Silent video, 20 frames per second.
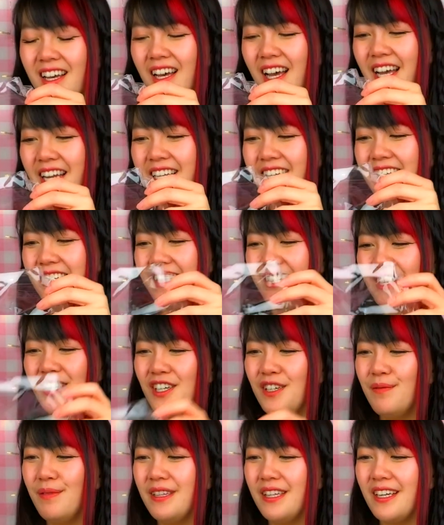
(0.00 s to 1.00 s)
I didn't
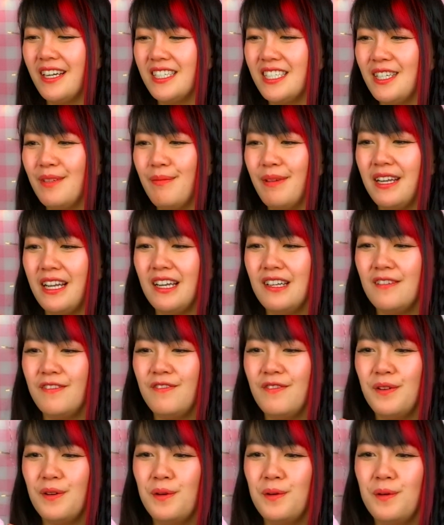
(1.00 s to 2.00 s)
know, but they're actually made out
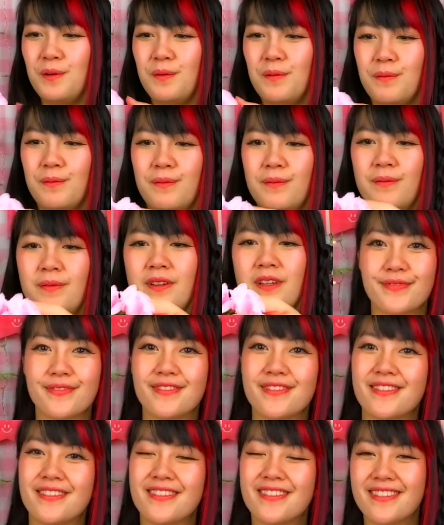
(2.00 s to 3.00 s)
of foam.
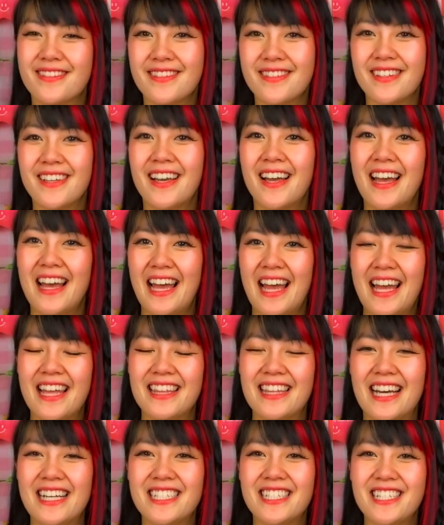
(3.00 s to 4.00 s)

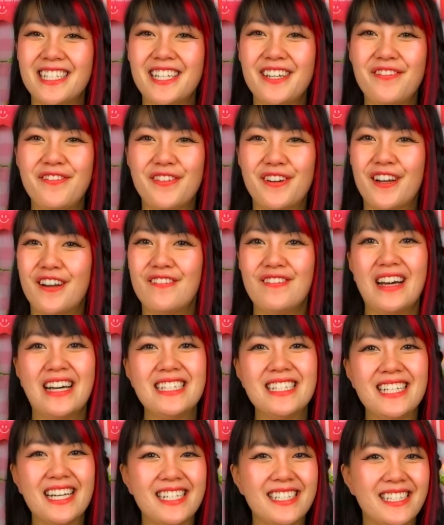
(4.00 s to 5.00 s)
And that's it for our
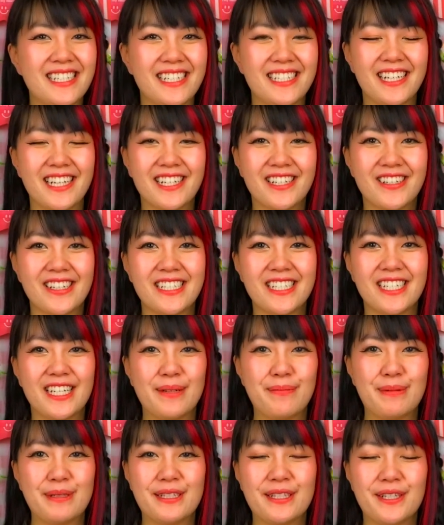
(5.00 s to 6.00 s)
Valentine's Day decoration
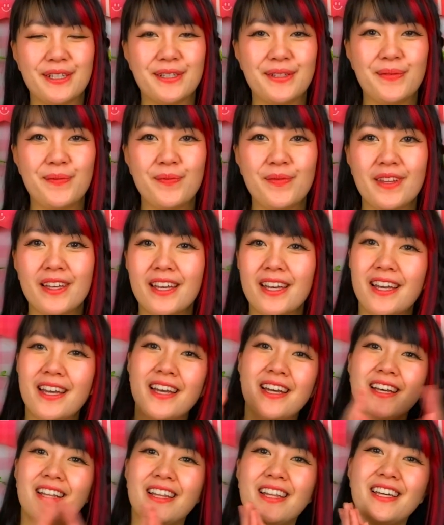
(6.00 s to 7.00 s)
episode.
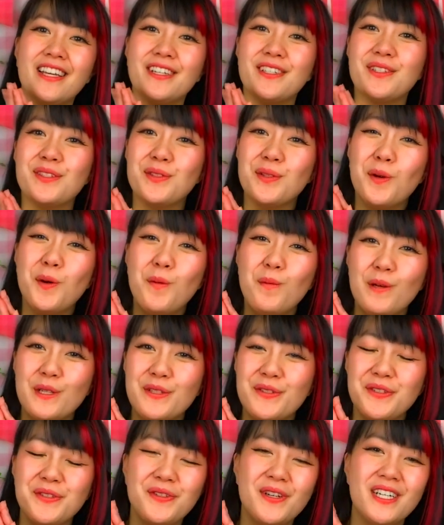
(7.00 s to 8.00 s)
Thank you so
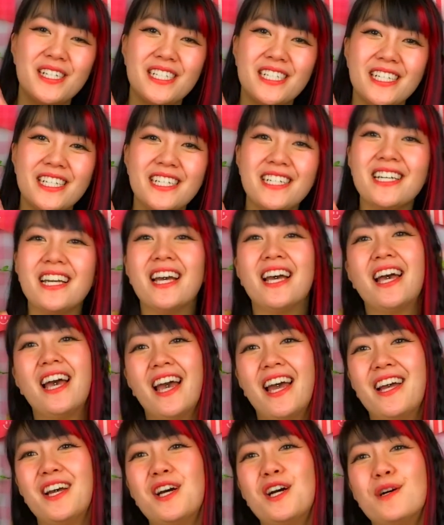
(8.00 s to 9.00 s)
much for watching.
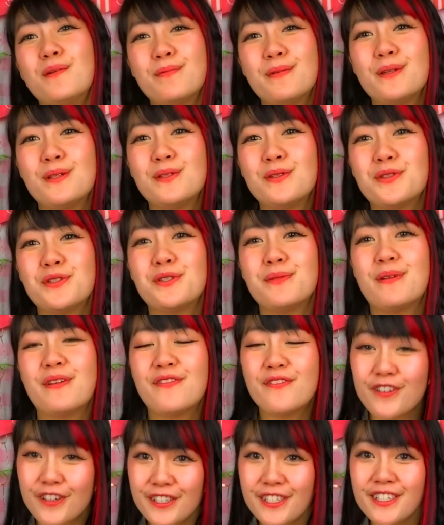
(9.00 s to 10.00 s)
I hope you enjoyed my
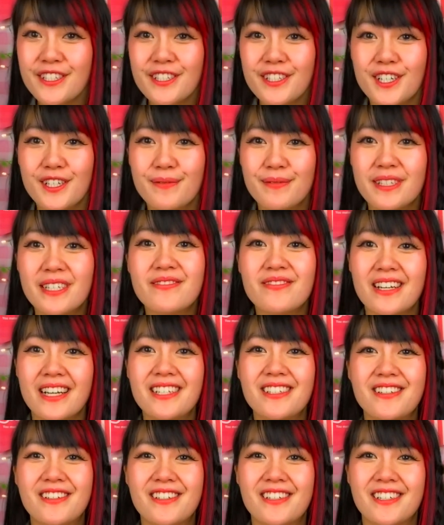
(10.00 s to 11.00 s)
first installment of
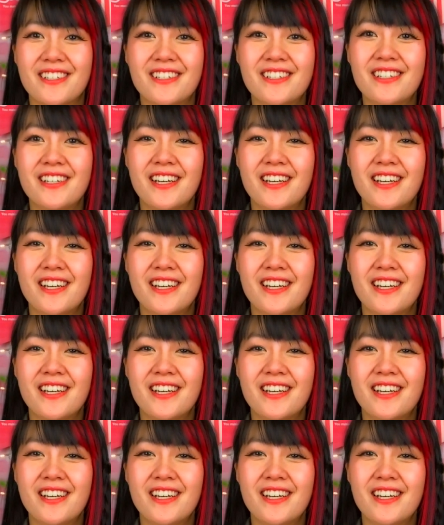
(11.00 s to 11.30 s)
Daiso Girl.